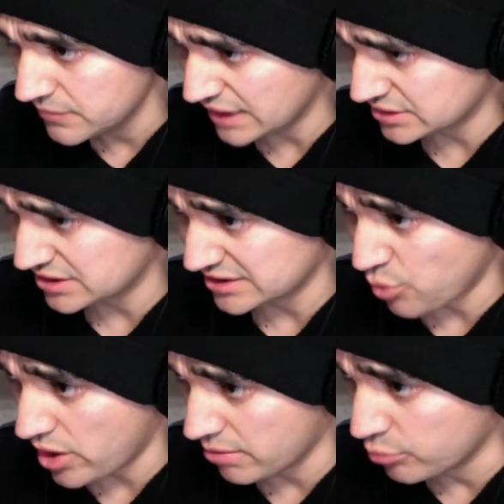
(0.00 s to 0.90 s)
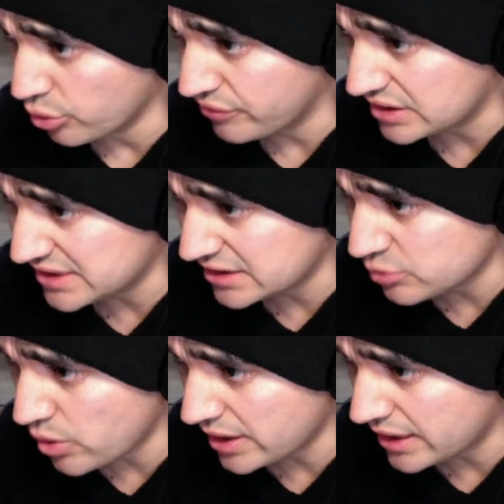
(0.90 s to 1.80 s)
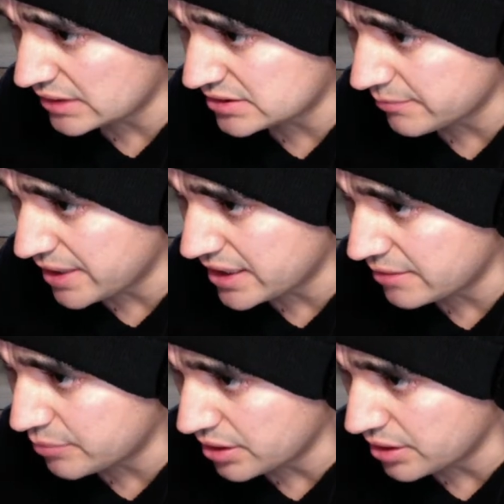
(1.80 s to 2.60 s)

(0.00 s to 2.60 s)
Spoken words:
he just doesn't want to move because he doesn't want to get submitted.